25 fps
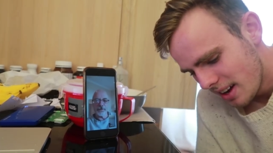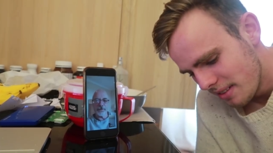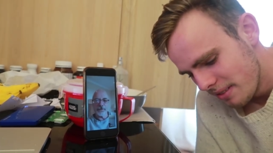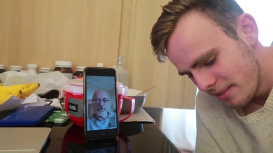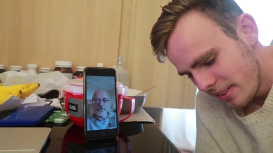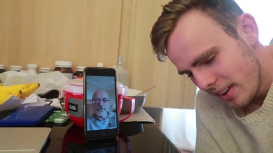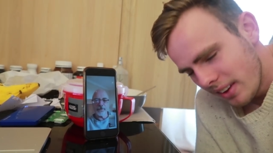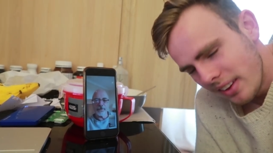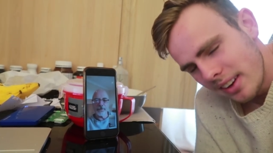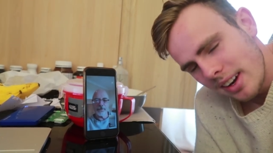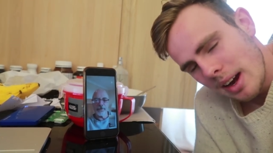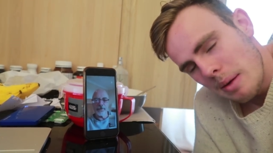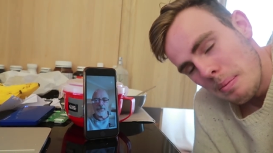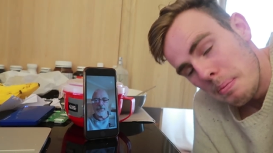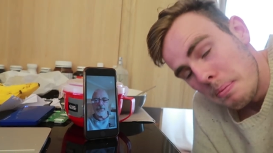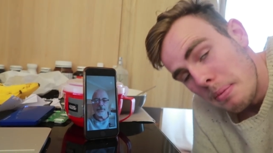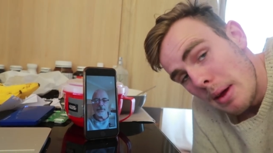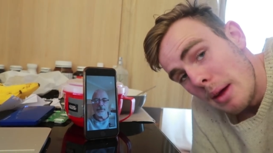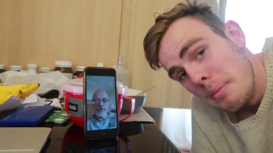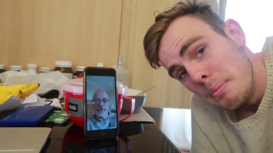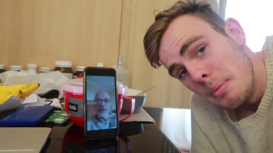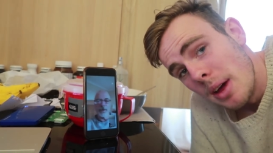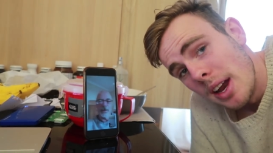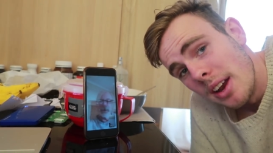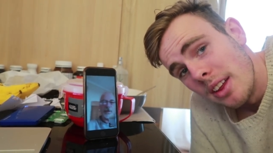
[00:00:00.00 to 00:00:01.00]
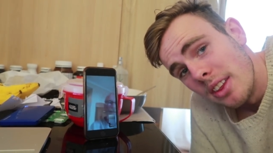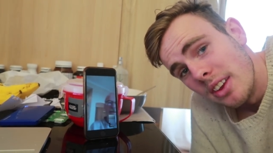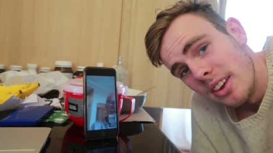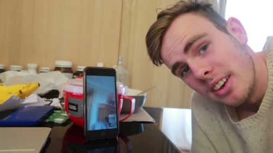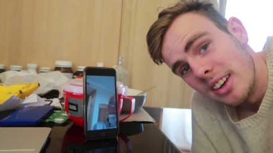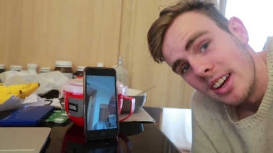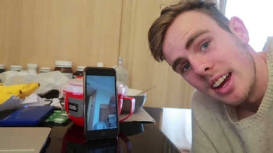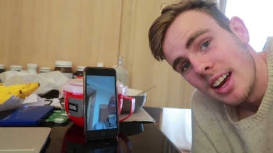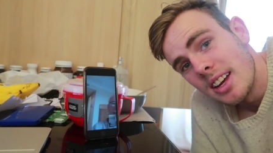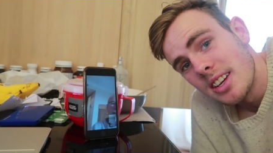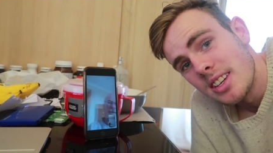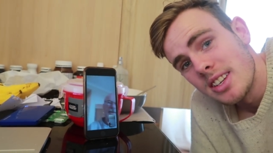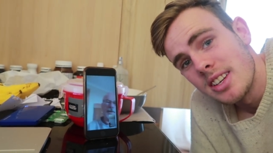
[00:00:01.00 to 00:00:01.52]
I'm feeling a bit better
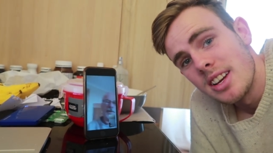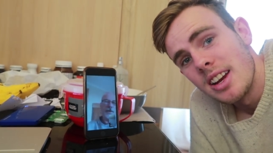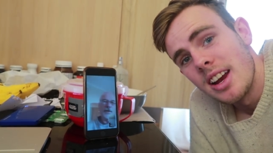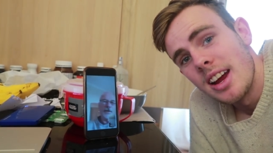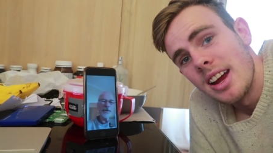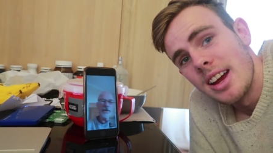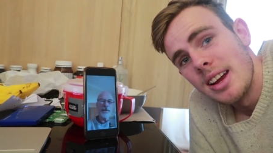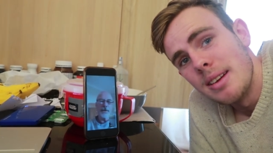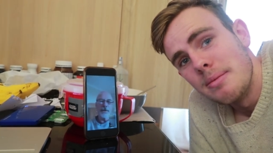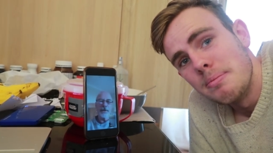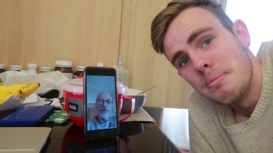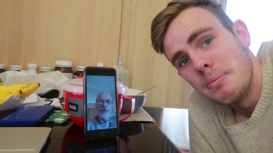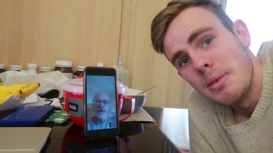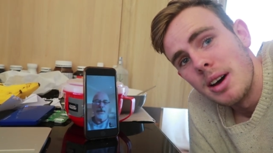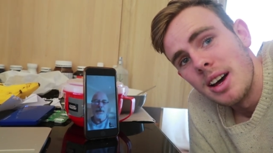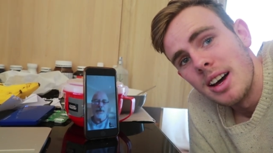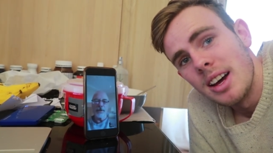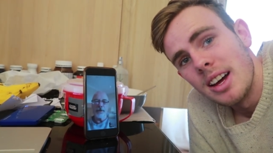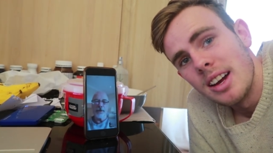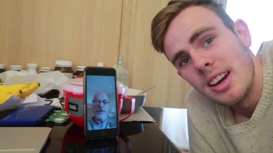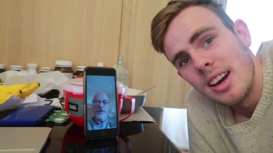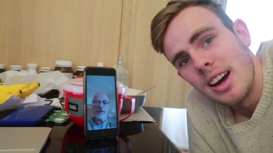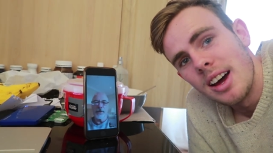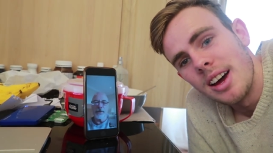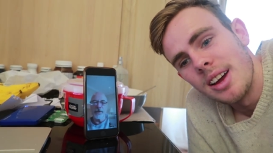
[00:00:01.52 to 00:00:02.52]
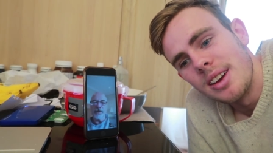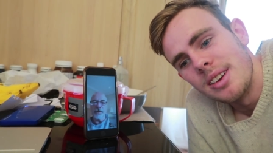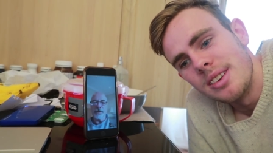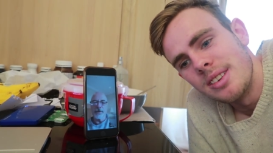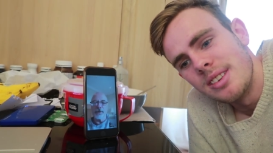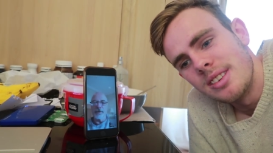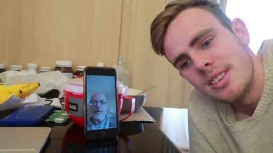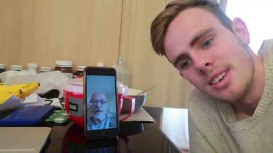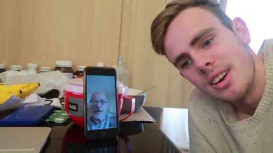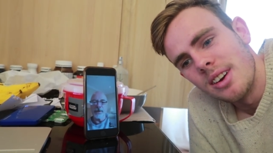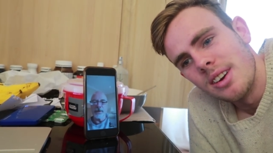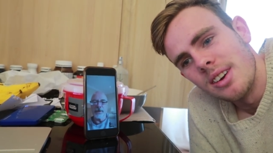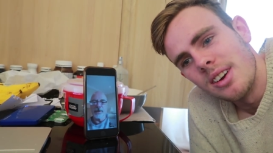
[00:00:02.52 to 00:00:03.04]
than yesterday, but I
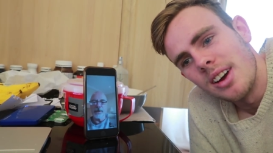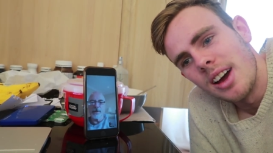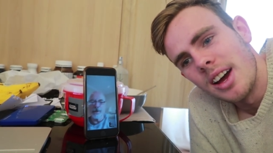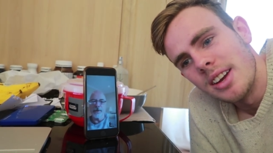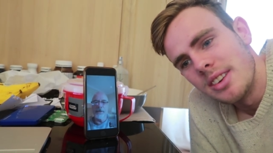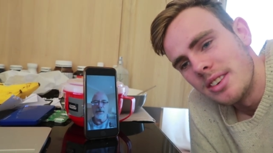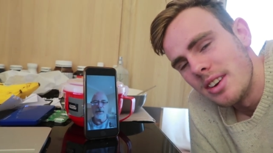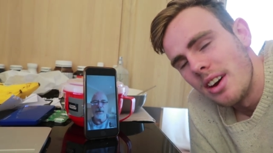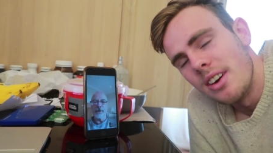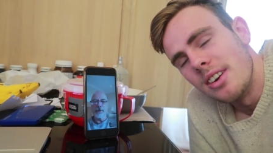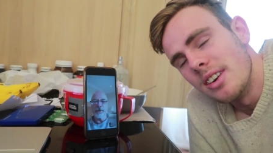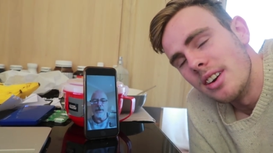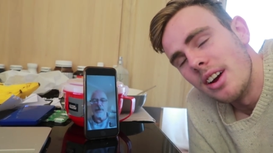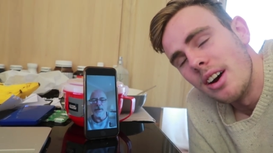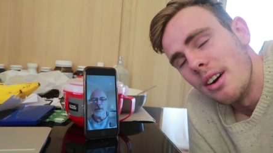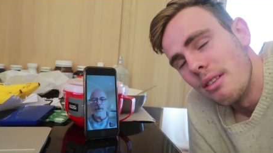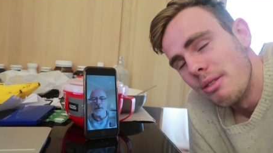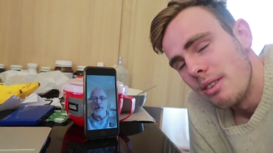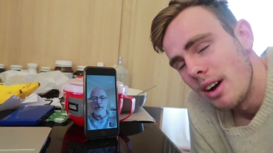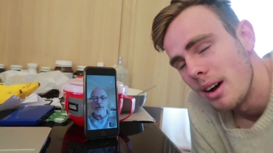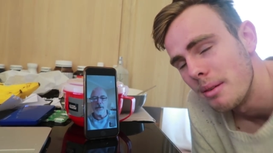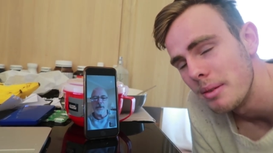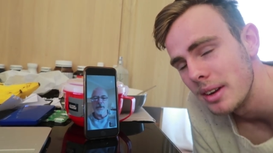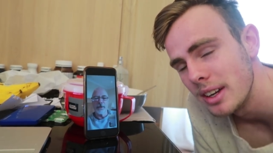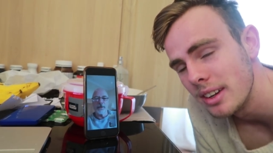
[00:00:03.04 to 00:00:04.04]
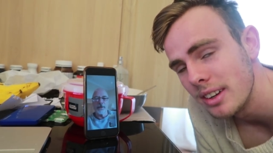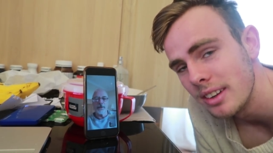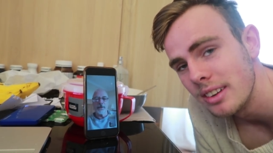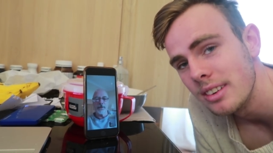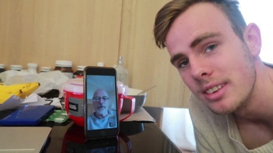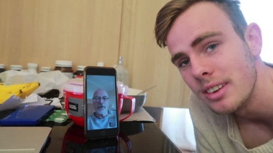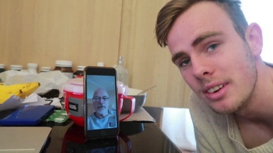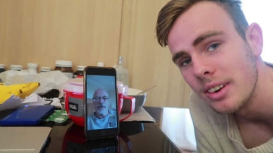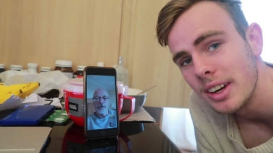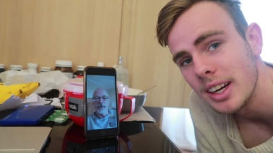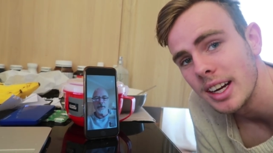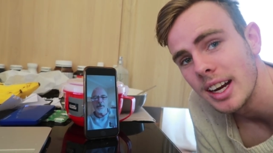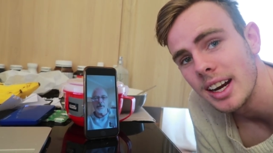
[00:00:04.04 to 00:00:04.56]
don't, I don't know if I'll be
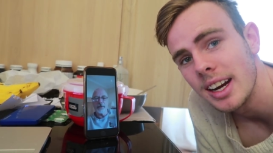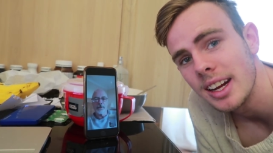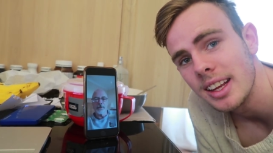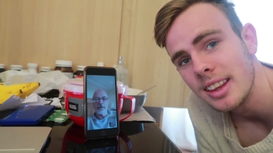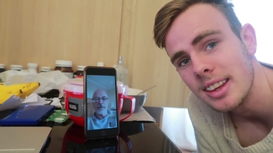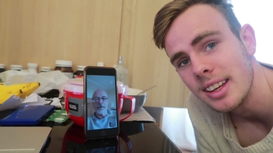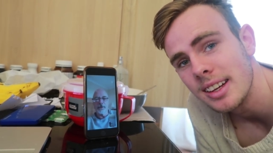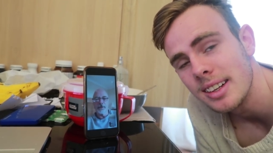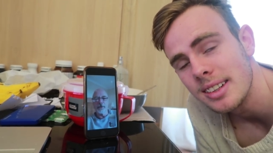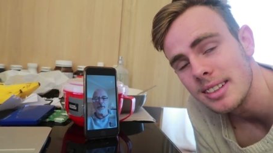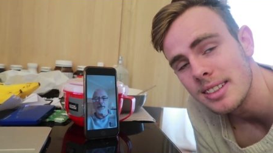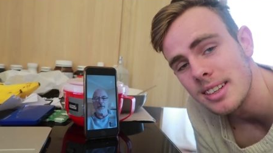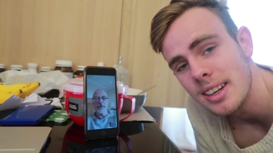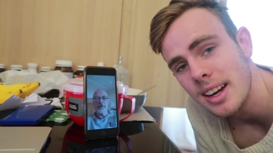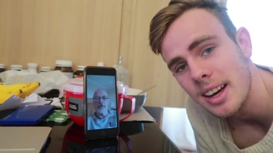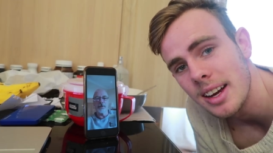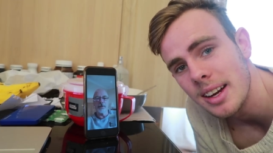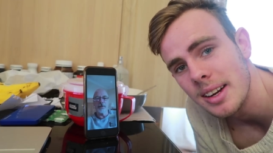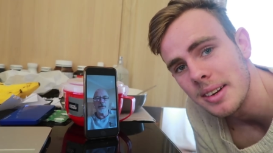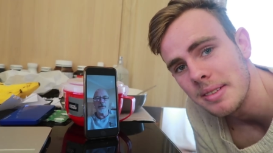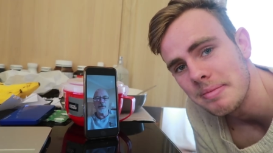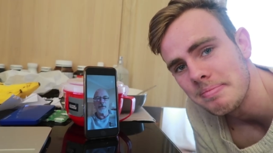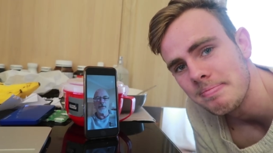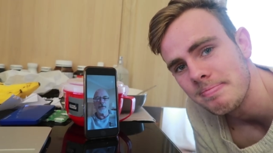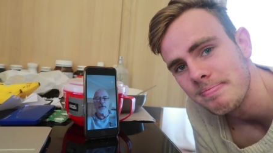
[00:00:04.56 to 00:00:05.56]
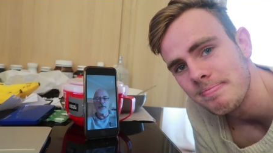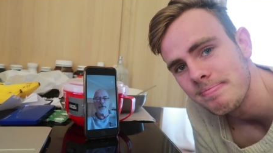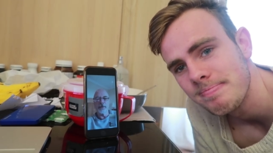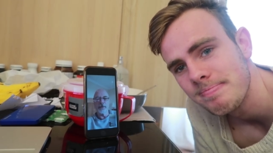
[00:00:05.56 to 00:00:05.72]
doing anything today.